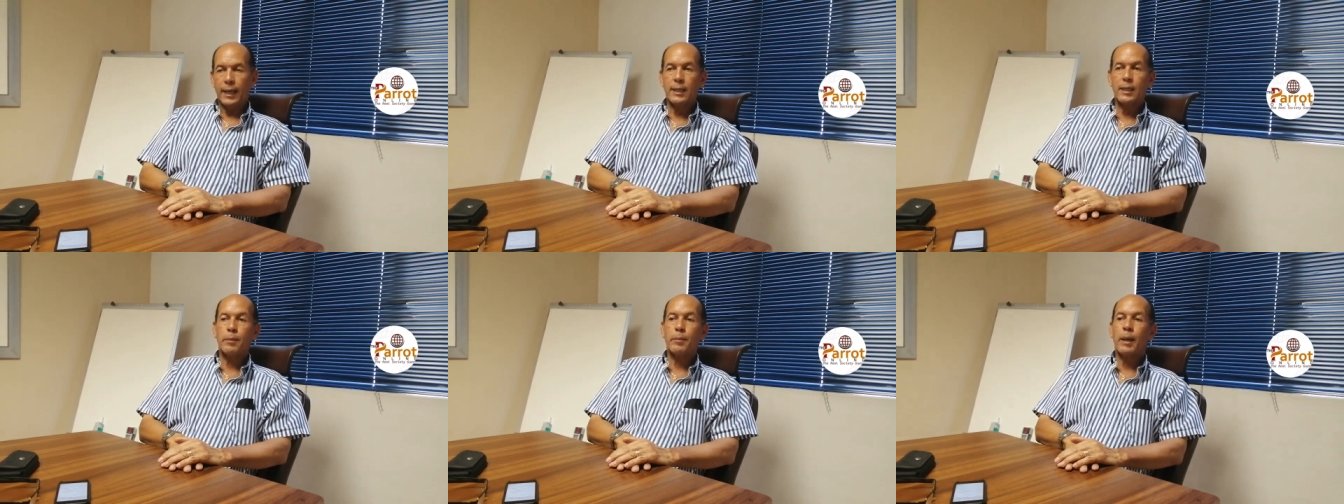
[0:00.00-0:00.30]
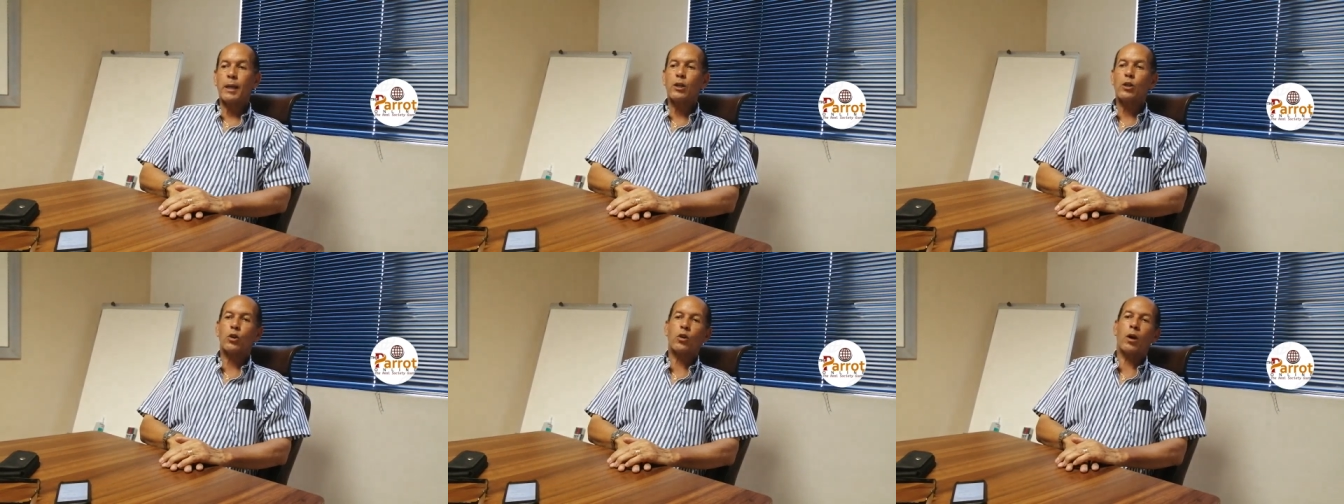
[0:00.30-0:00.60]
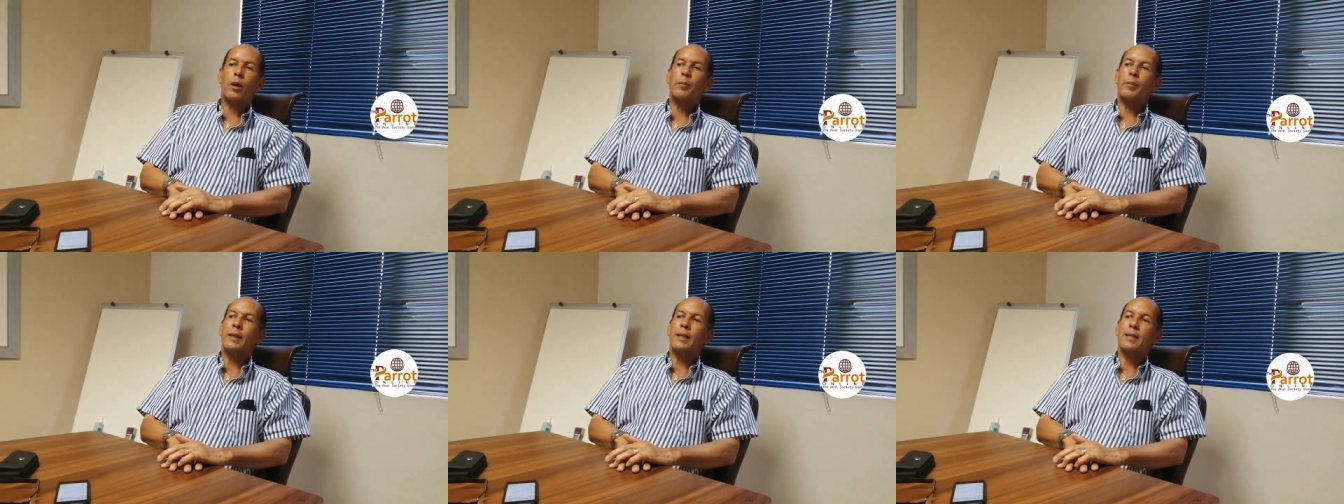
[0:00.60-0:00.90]
And he made
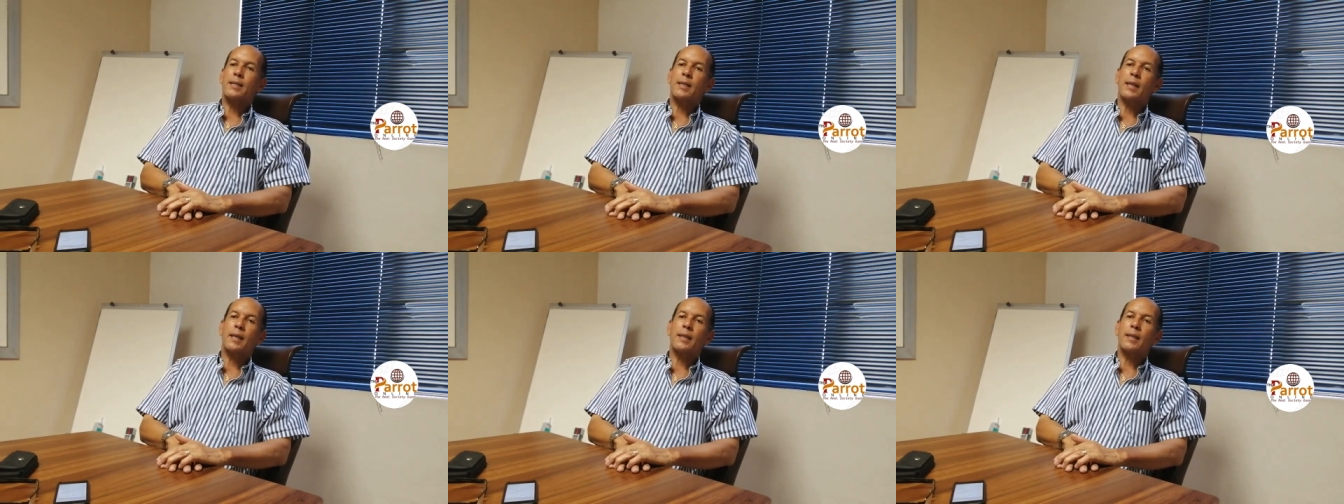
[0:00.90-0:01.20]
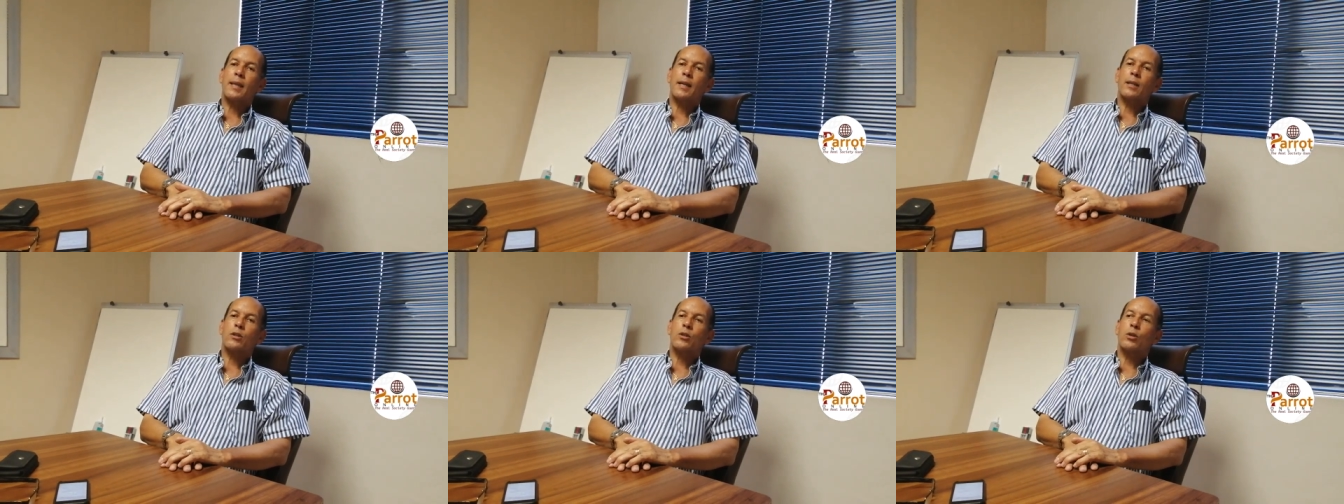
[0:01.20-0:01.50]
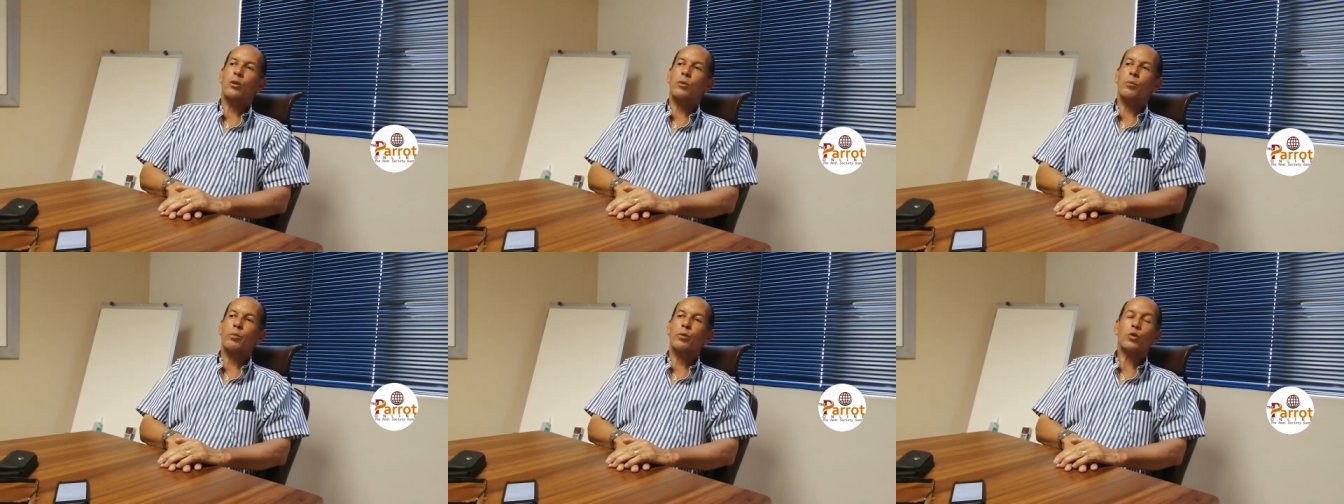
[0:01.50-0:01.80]
a comment saying
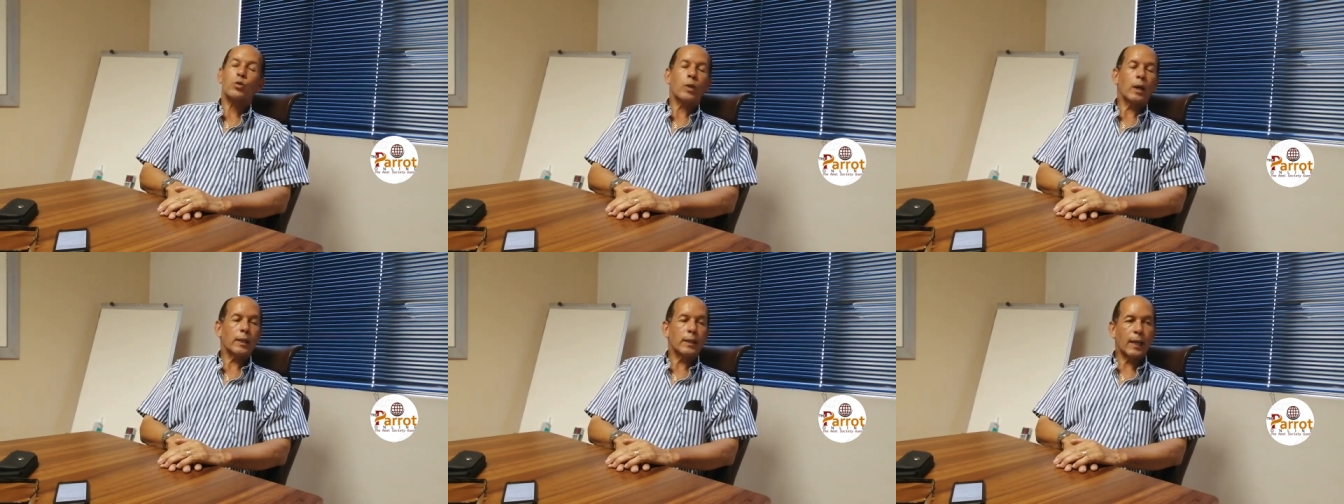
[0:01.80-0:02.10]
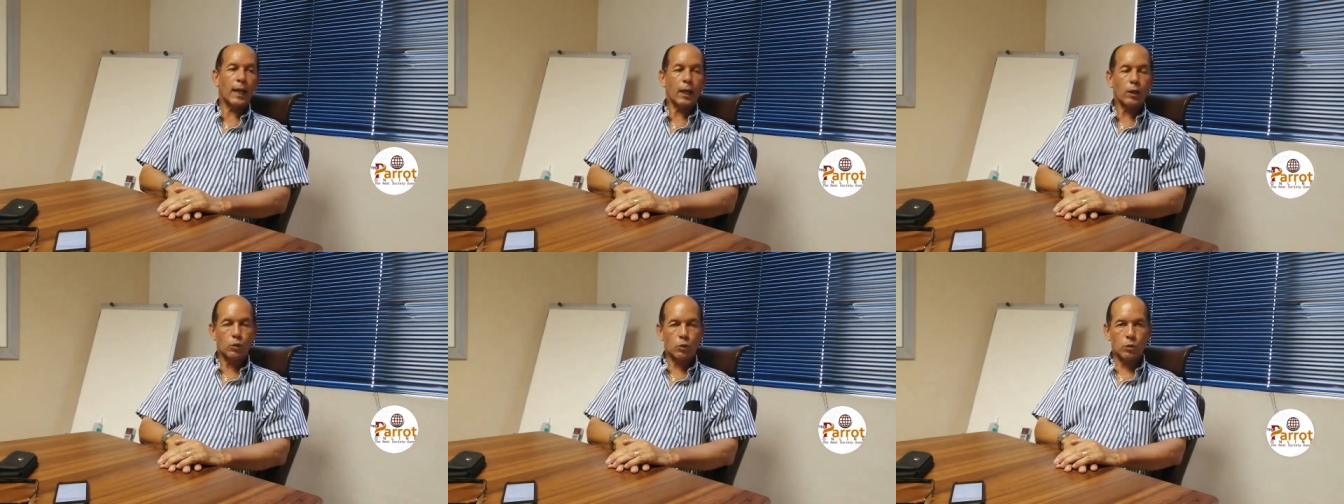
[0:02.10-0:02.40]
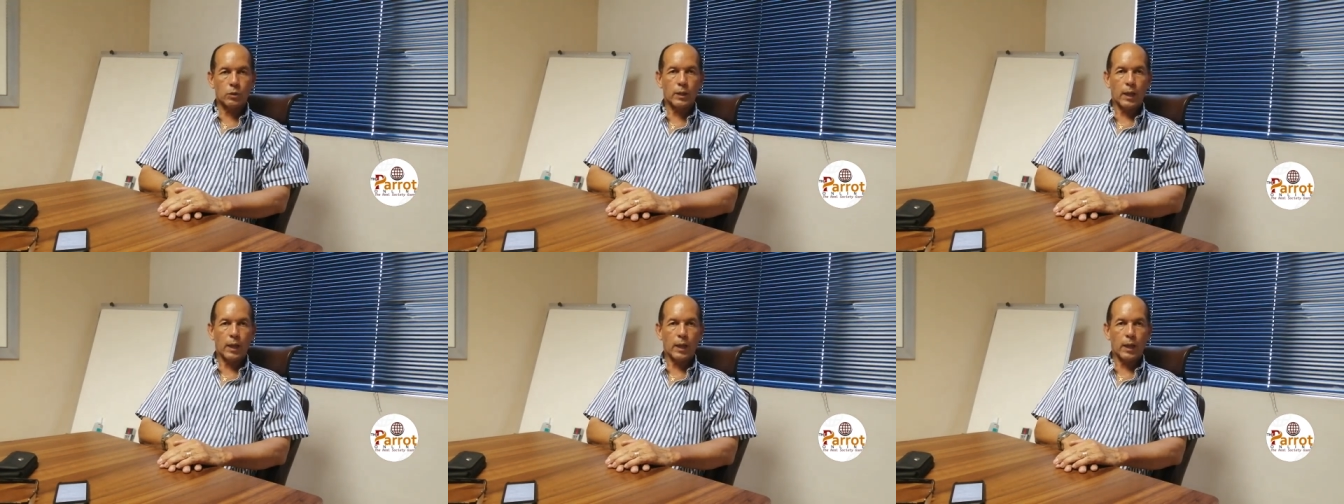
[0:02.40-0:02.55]
that Botswana had